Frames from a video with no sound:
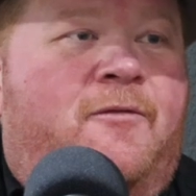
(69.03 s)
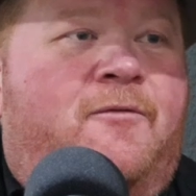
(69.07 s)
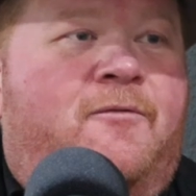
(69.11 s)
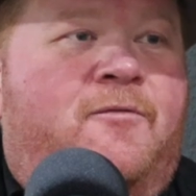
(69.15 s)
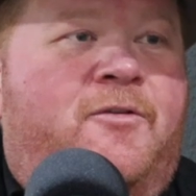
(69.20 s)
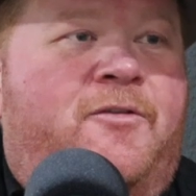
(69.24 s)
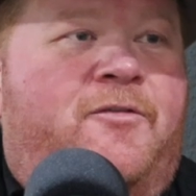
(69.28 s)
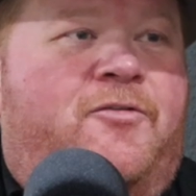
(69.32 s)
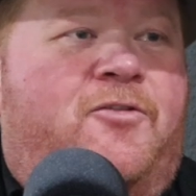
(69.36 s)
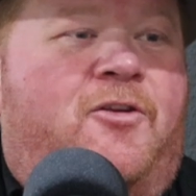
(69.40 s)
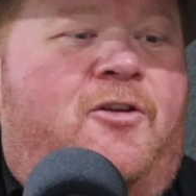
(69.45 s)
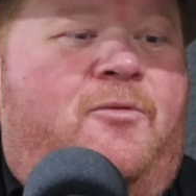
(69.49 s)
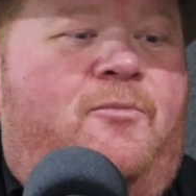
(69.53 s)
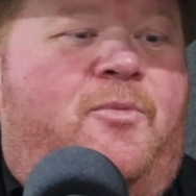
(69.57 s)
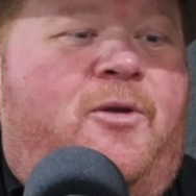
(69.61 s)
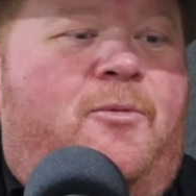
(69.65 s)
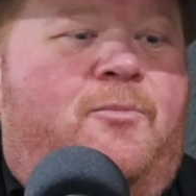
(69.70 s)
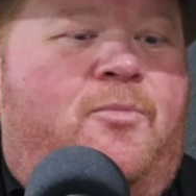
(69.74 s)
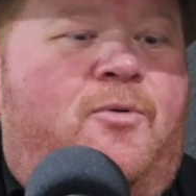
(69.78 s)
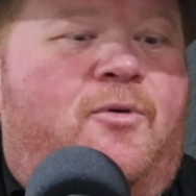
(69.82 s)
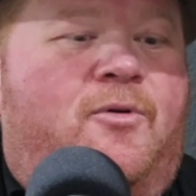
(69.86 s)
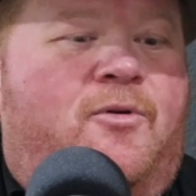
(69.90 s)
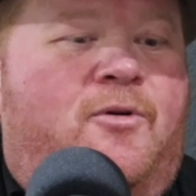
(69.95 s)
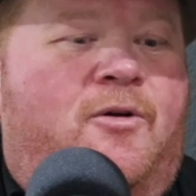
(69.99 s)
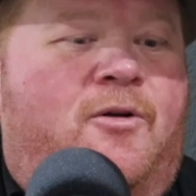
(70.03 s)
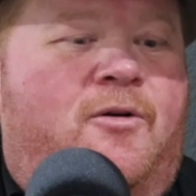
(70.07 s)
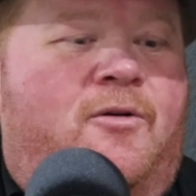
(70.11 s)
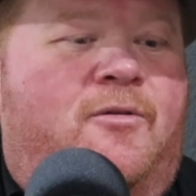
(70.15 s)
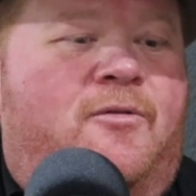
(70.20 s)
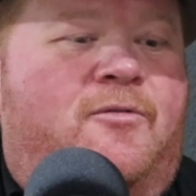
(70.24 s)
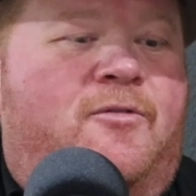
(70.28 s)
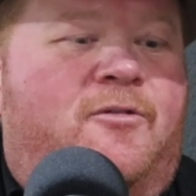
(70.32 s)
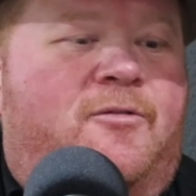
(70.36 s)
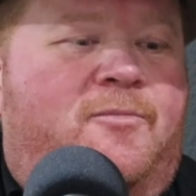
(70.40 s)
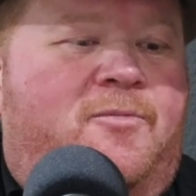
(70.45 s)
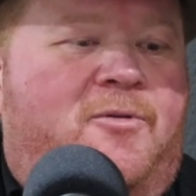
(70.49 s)
we've seen people
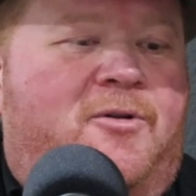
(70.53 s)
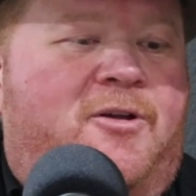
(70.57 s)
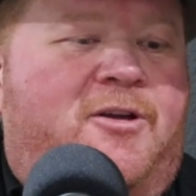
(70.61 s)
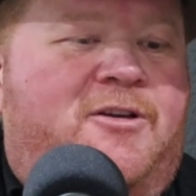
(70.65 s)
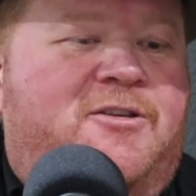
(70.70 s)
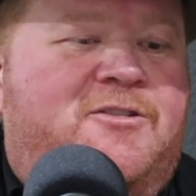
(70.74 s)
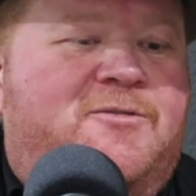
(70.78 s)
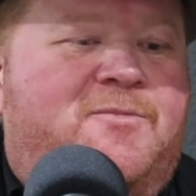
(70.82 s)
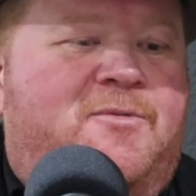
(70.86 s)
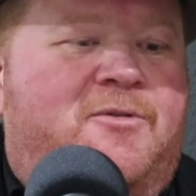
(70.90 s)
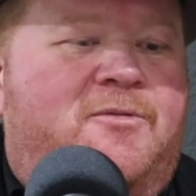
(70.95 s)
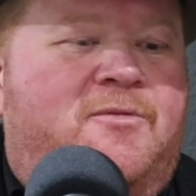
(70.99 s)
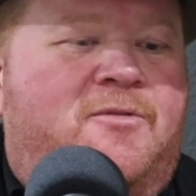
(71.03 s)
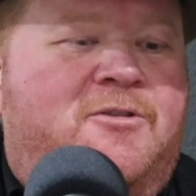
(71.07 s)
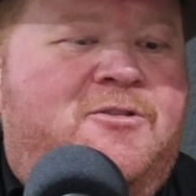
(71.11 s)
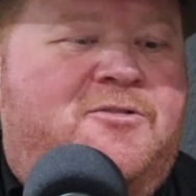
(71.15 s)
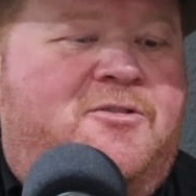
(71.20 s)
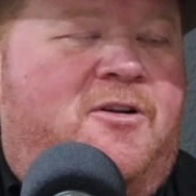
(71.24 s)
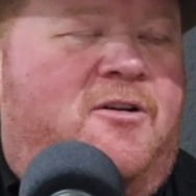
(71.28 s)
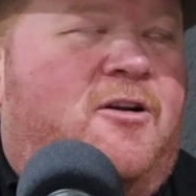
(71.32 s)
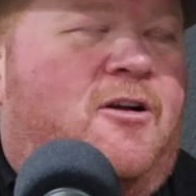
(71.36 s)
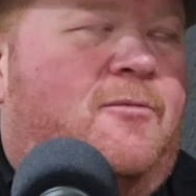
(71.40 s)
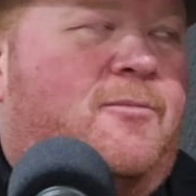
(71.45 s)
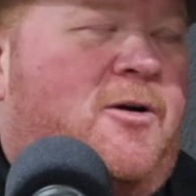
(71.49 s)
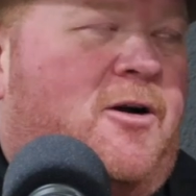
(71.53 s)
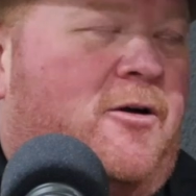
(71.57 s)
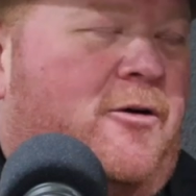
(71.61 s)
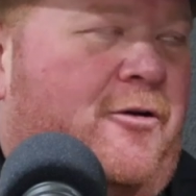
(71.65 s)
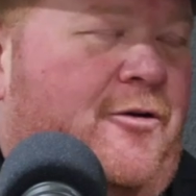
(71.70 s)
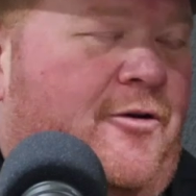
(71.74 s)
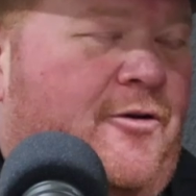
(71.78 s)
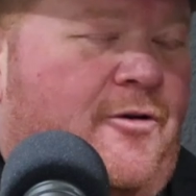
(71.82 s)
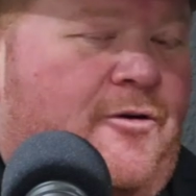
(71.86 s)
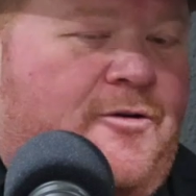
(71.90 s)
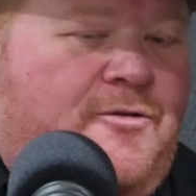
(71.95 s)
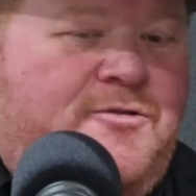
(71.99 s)
grow in their place. But let's talk about
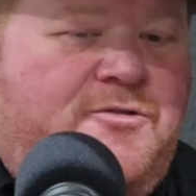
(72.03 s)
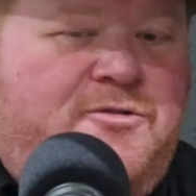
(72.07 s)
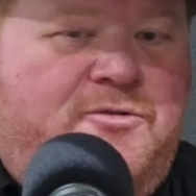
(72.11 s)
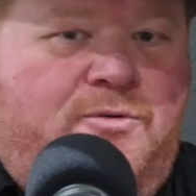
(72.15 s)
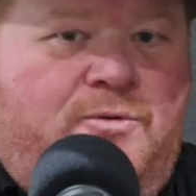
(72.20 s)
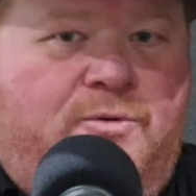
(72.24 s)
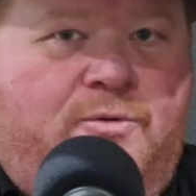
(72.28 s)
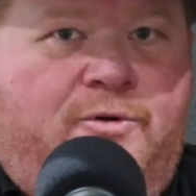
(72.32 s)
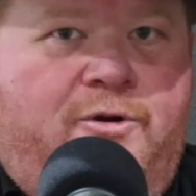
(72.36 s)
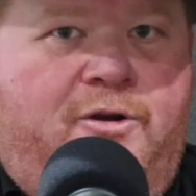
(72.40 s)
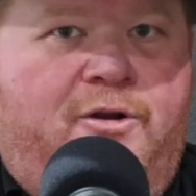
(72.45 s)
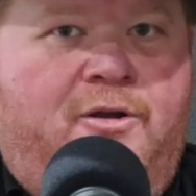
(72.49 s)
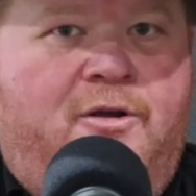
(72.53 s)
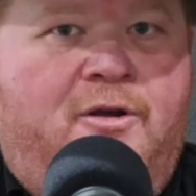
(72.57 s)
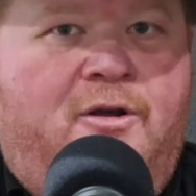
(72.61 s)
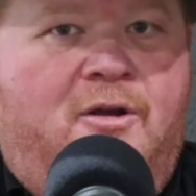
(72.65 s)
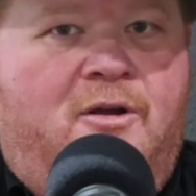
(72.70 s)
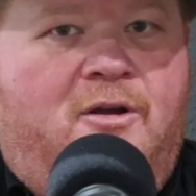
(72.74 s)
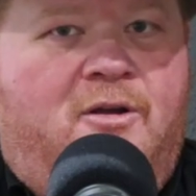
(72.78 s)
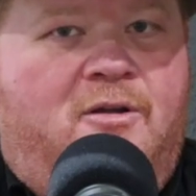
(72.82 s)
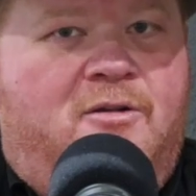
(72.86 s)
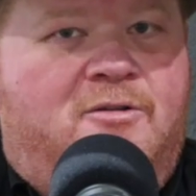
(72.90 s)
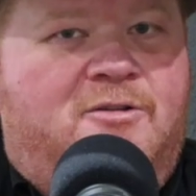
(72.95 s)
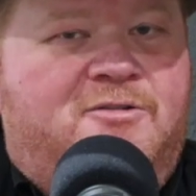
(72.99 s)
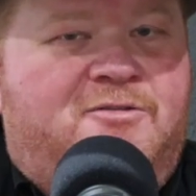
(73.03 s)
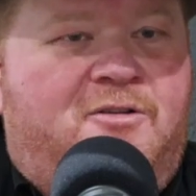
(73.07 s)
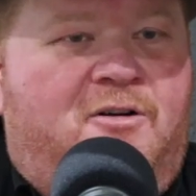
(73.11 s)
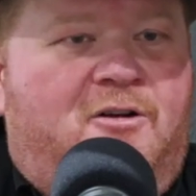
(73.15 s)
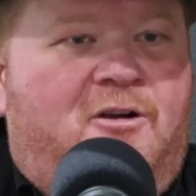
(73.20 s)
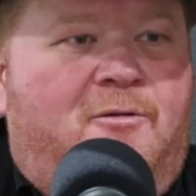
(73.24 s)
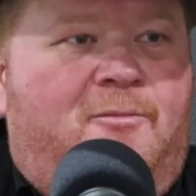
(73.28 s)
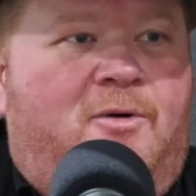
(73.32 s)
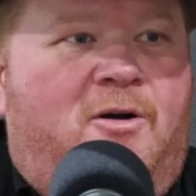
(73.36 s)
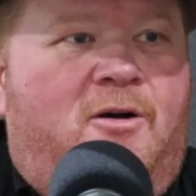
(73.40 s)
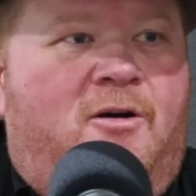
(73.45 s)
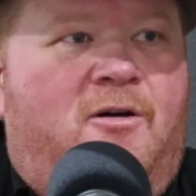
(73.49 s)
your story. Let's
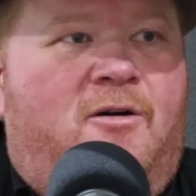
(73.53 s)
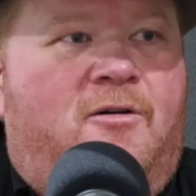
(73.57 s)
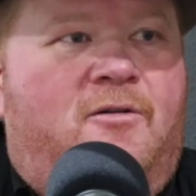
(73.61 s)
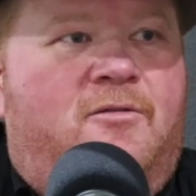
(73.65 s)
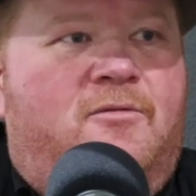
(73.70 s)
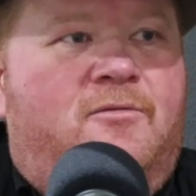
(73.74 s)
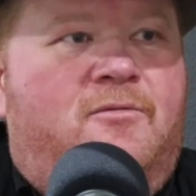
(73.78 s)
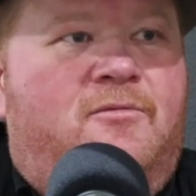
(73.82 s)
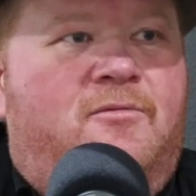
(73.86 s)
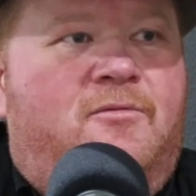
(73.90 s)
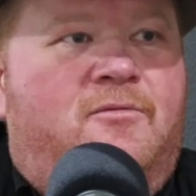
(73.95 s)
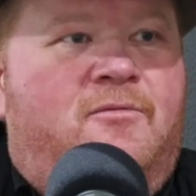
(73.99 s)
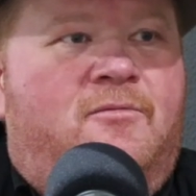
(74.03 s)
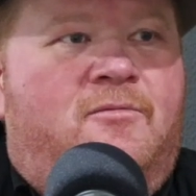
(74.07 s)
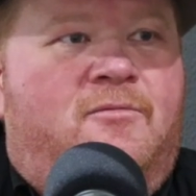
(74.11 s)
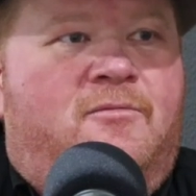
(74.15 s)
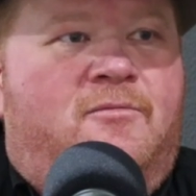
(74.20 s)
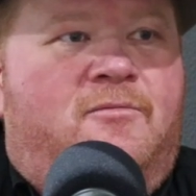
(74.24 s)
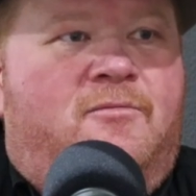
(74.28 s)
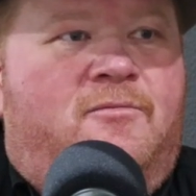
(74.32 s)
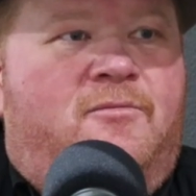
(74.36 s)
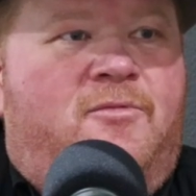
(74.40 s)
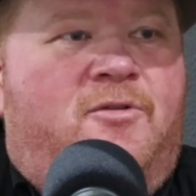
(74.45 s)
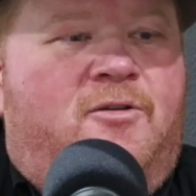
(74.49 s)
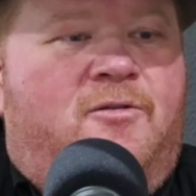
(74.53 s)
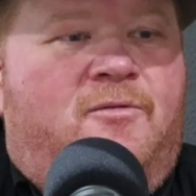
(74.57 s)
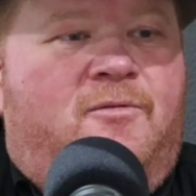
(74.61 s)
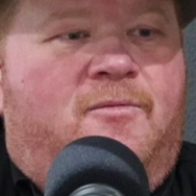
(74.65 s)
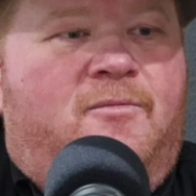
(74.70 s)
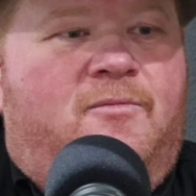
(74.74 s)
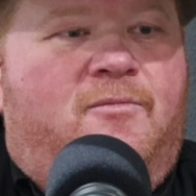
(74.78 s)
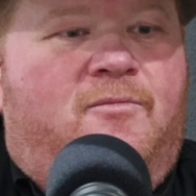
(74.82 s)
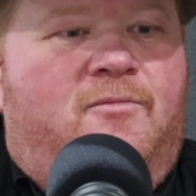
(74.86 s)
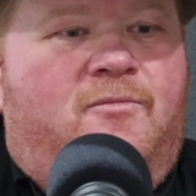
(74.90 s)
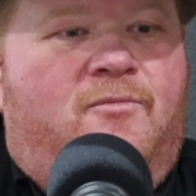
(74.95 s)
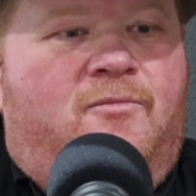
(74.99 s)
talk about,
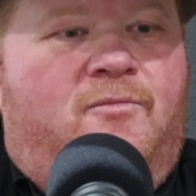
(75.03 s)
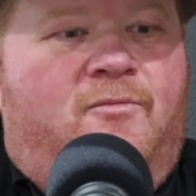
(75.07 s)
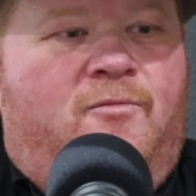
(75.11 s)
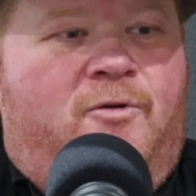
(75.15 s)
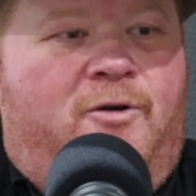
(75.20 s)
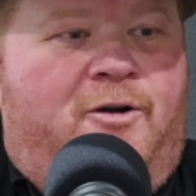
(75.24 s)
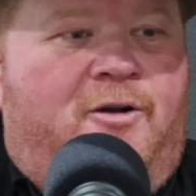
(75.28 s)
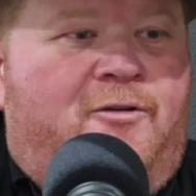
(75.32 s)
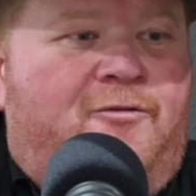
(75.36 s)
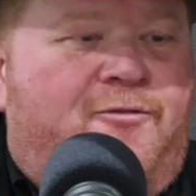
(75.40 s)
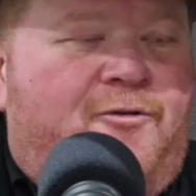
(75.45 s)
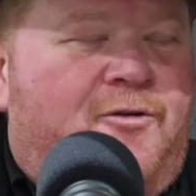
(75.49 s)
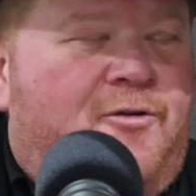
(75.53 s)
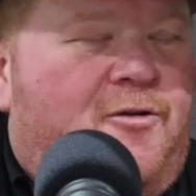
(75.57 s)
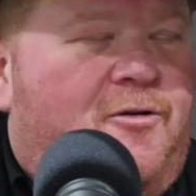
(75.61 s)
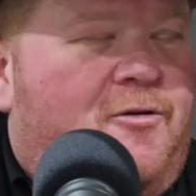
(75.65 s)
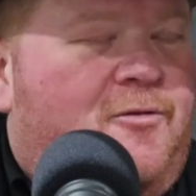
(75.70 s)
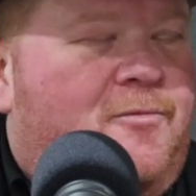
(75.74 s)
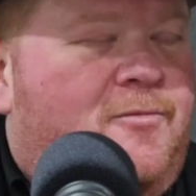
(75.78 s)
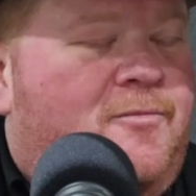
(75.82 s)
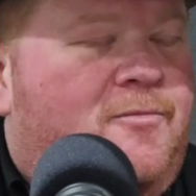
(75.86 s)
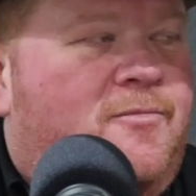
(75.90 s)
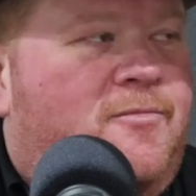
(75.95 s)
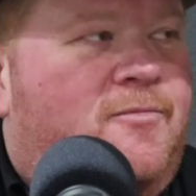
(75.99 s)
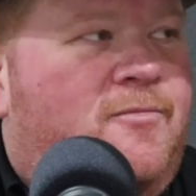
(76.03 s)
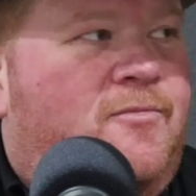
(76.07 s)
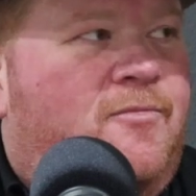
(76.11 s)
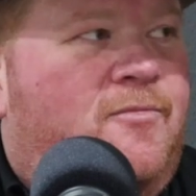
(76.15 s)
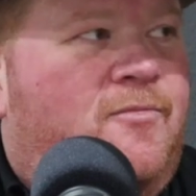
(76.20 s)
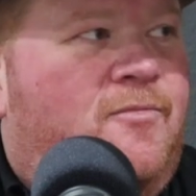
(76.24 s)
where you're from,